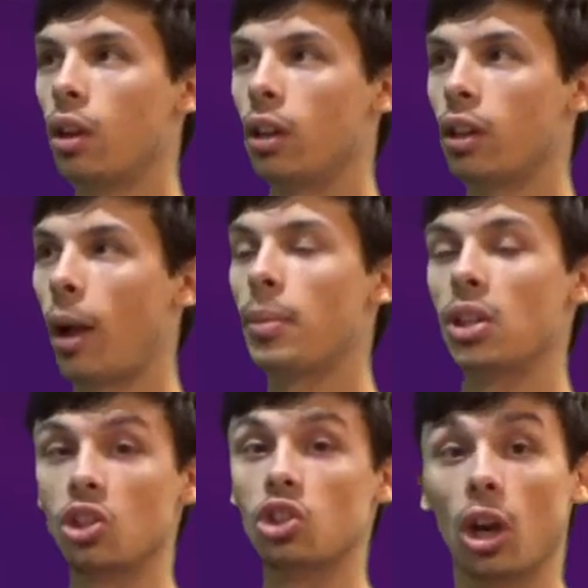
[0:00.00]
got
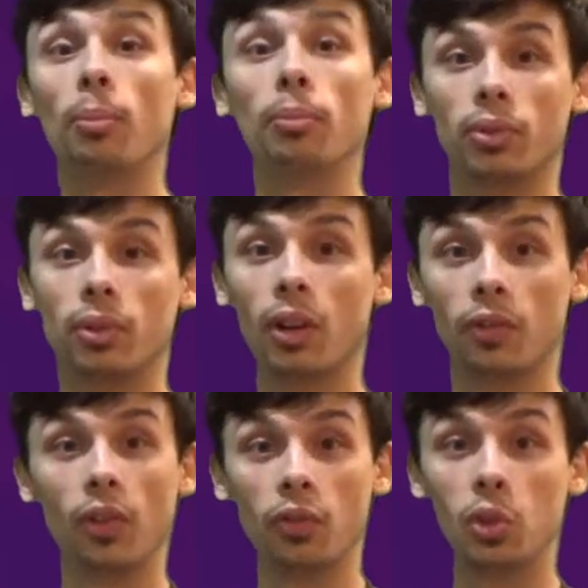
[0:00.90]
me to jump a
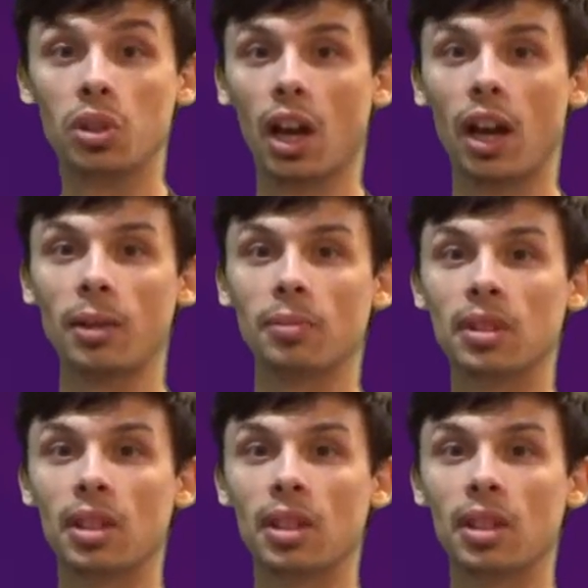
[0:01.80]
few times.